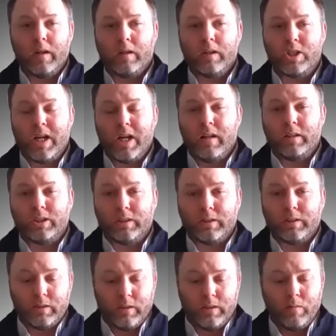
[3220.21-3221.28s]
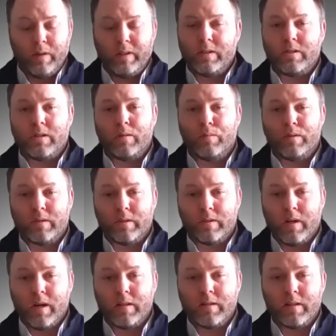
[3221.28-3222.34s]
The challenge is when the CERB was
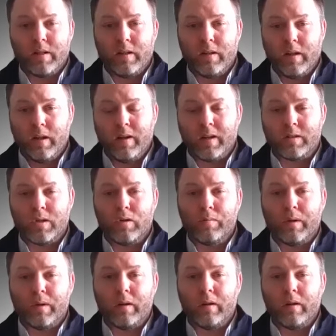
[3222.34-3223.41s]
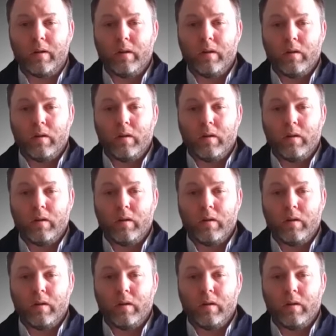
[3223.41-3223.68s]
exhausted in October,